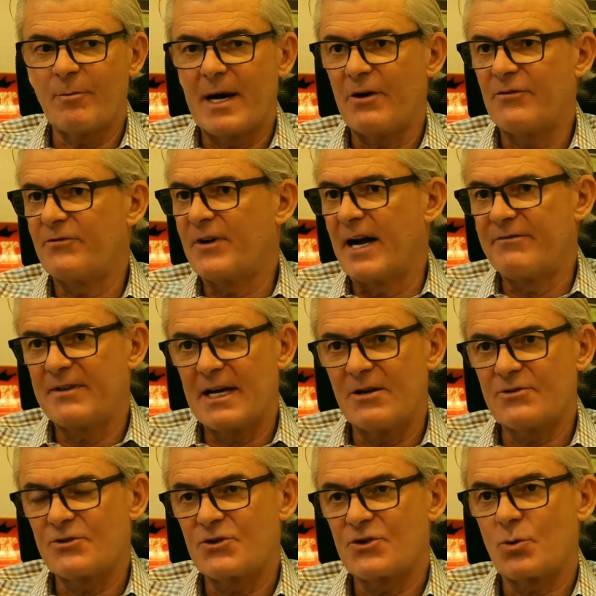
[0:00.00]
about
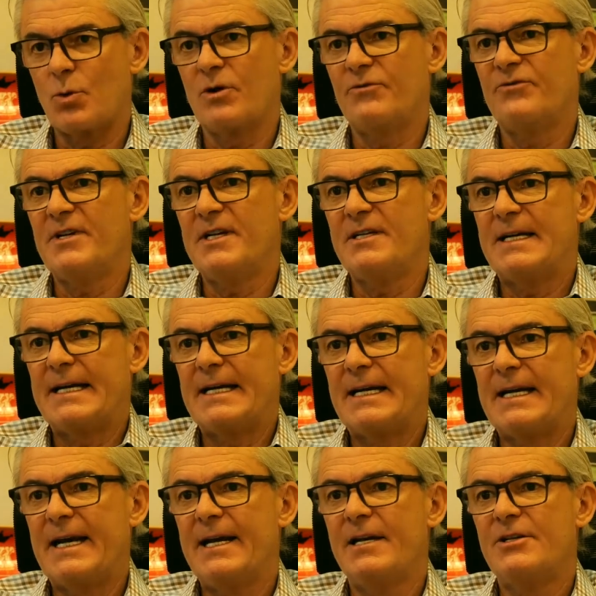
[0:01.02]
5,000 square feet
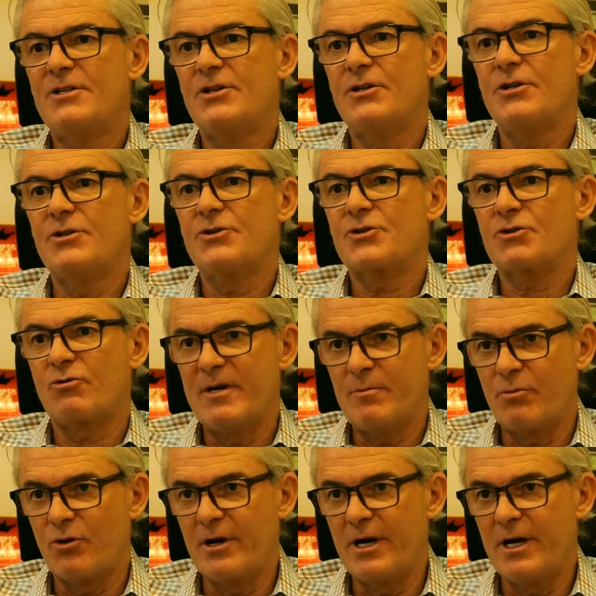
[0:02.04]
dedicated to
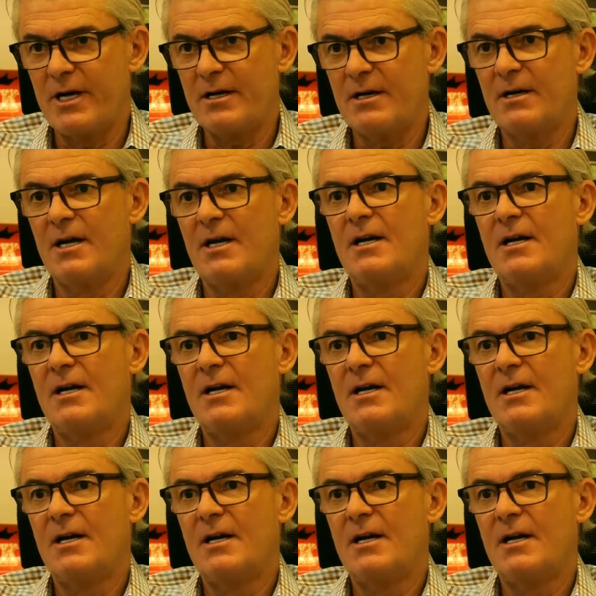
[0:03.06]
screen printing,